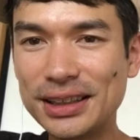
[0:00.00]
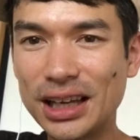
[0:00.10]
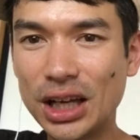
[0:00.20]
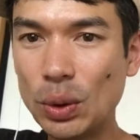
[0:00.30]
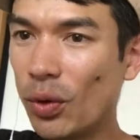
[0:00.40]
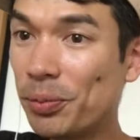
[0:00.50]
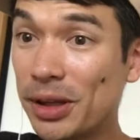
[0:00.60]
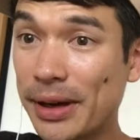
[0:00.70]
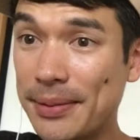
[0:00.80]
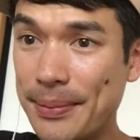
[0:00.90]
Uh, it won't
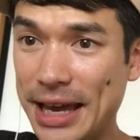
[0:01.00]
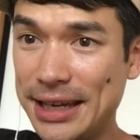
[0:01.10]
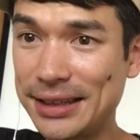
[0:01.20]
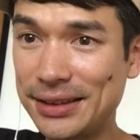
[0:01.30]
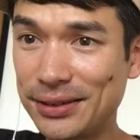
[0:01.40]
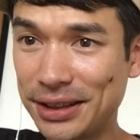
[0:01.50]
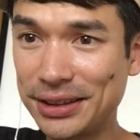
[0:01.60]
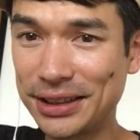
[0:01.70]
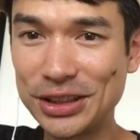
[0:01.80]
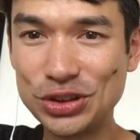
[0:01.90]
be my main
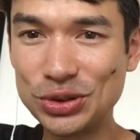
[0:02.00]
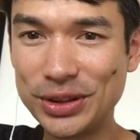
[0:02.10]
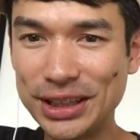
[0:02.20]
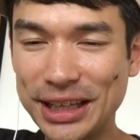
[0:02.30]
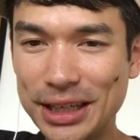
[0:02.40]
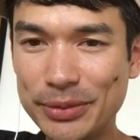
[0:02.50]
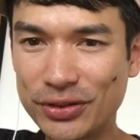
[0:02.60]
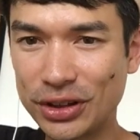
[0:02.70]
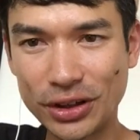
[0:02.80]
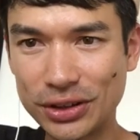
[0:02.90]
thing that I do in the game.
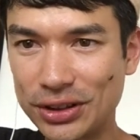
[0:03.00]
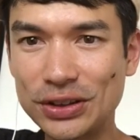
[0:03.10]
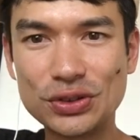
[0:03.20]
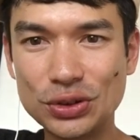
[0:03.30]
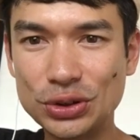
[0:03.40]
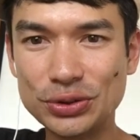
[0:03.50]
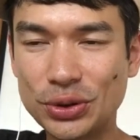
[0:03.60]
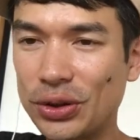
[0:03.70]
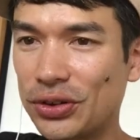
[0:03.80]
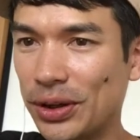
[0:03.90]
If there are other things to do, of
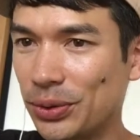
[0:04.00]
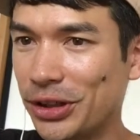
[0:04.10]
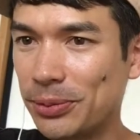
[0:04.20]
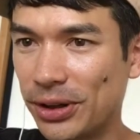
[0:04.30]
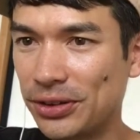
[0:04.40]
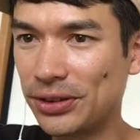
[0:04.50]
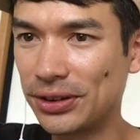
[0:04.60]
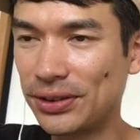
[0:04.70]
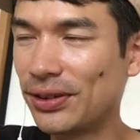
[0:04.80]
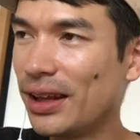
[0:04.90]
course, that will take
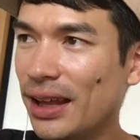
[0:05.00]
precedence.